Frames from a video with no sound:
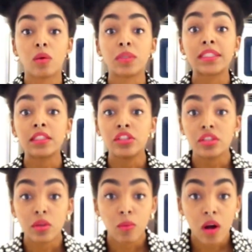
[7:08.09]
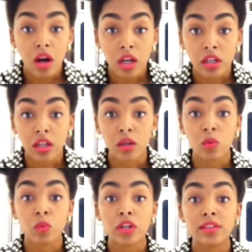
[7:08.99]
what's in your water,
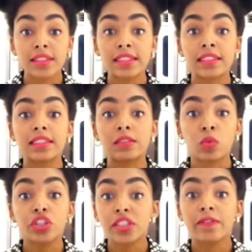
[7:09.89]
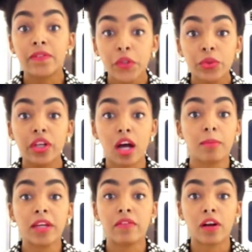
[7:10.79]
where's the food
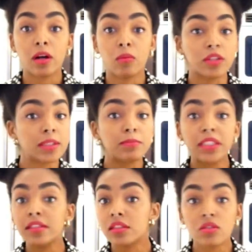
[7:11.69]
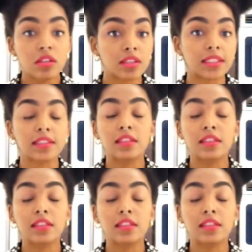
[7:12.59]
coming from, where's it being sourced.